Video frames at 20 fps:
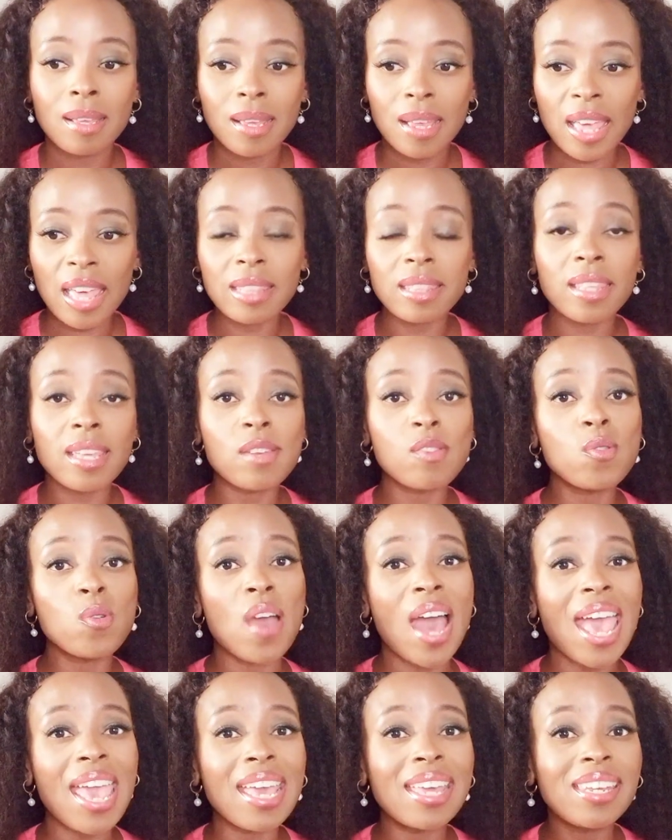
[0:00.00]
and then you
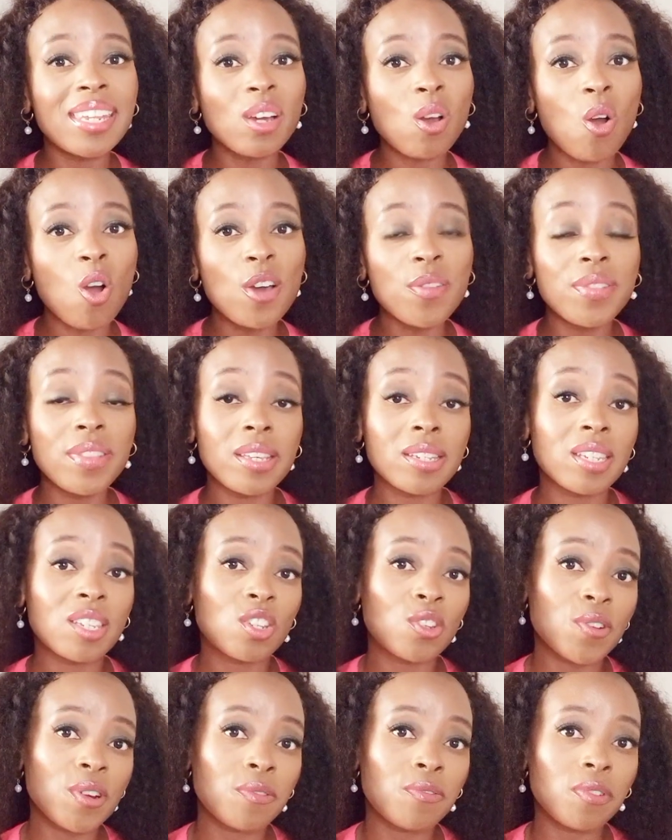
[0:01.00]
are adding on the
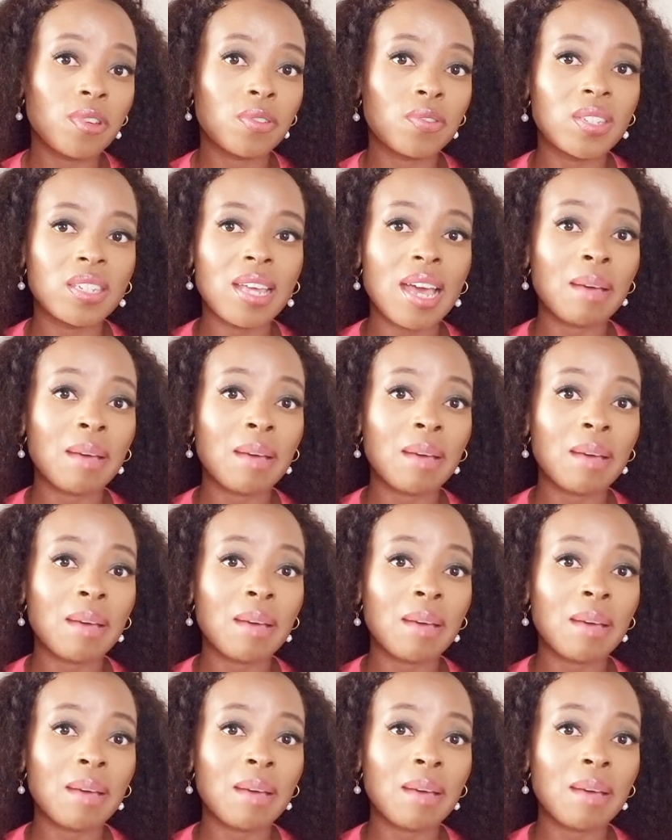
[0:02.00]
R350.